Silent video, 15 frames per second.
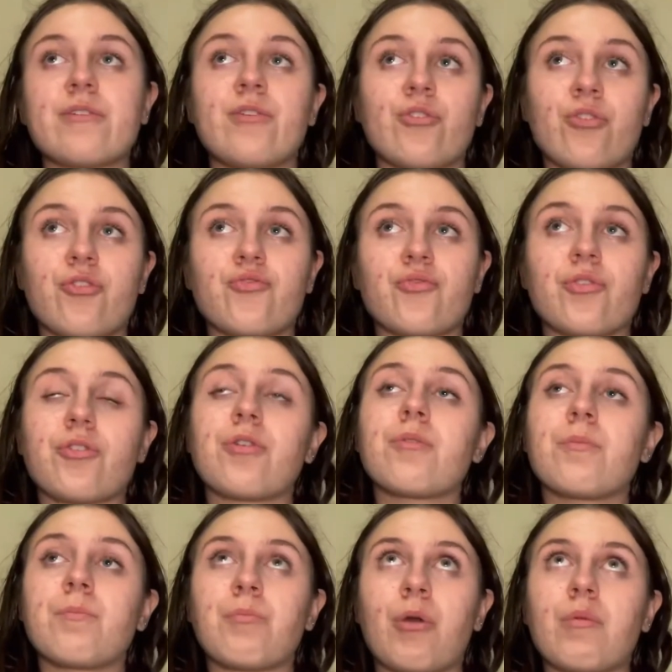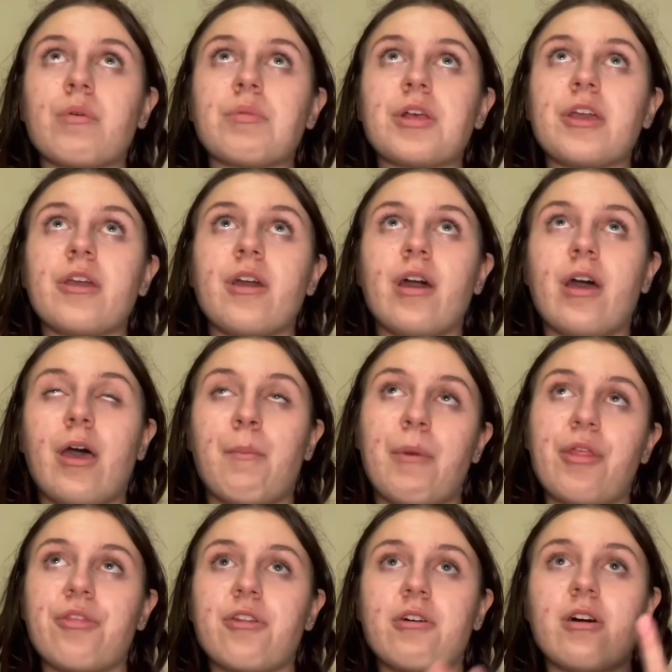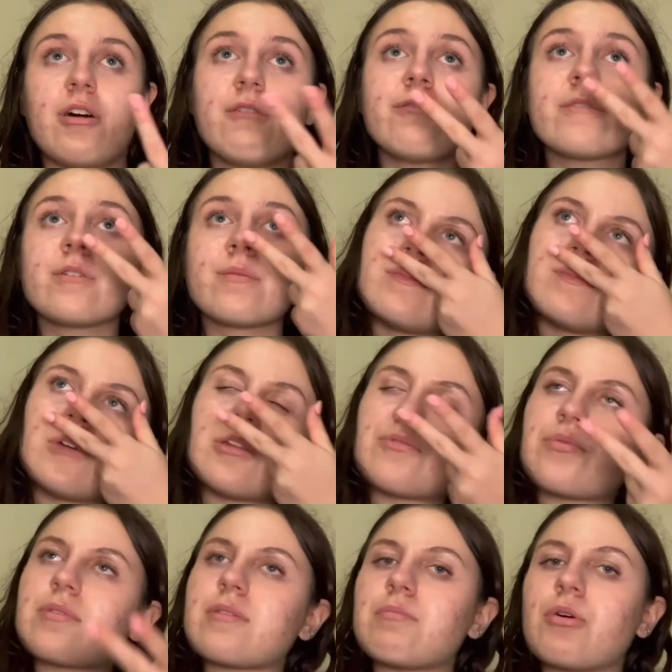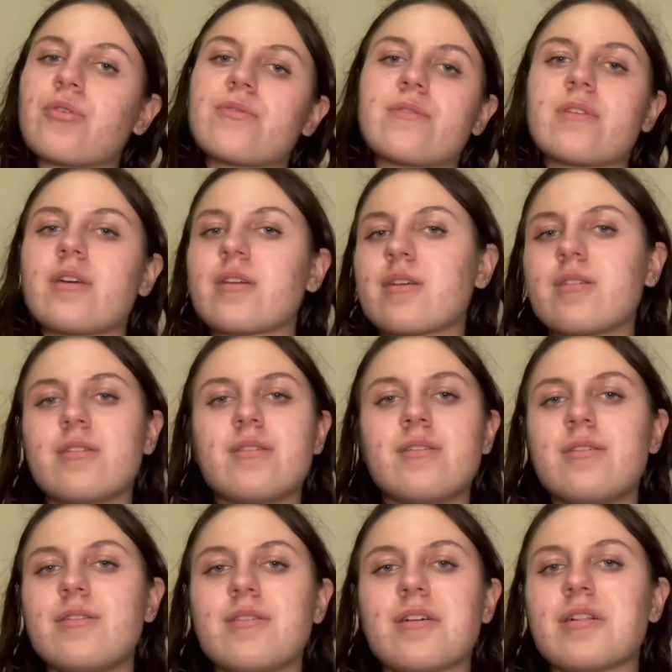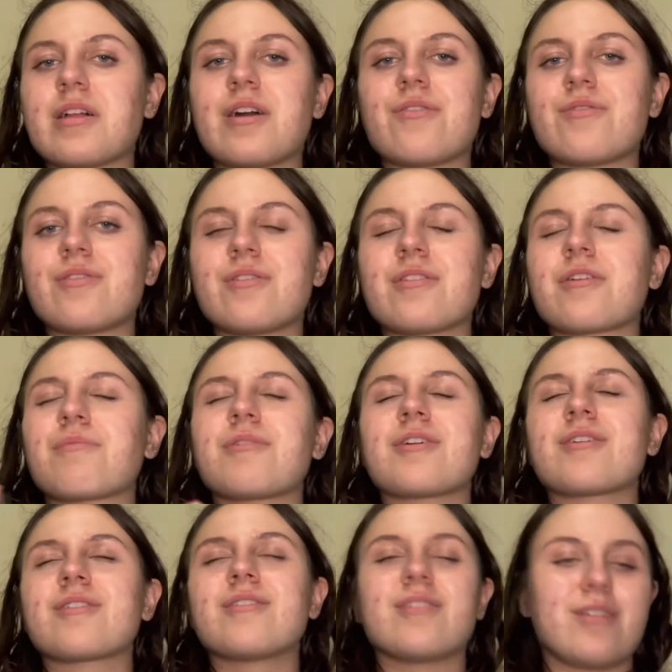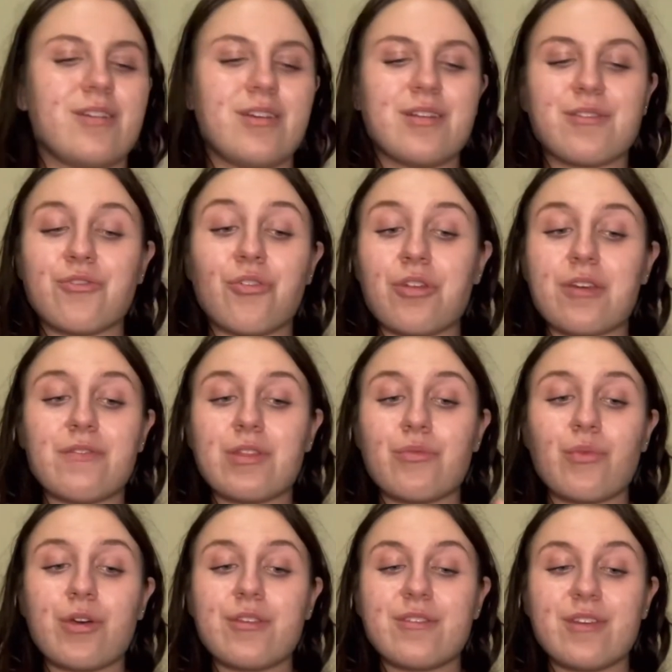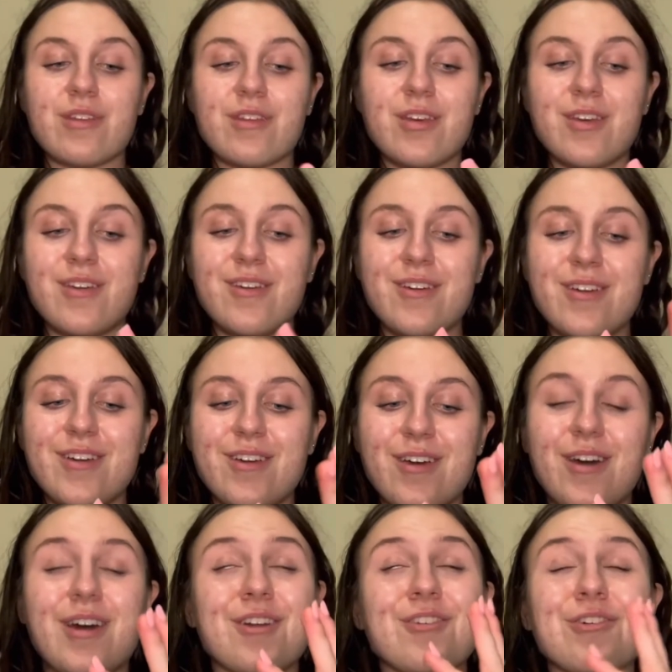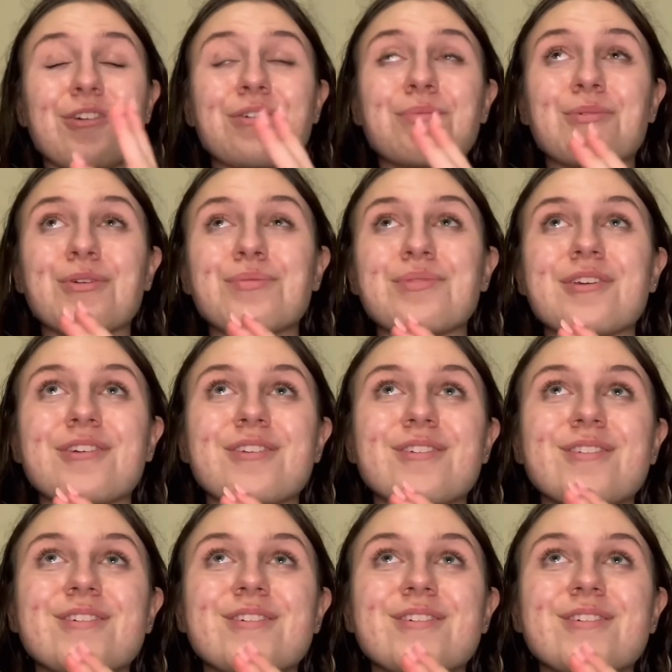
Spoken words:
Not true. Probably a month and a half. And it just smells like cloud. And I'm like, it's not even the worst scent. I do appreciate it.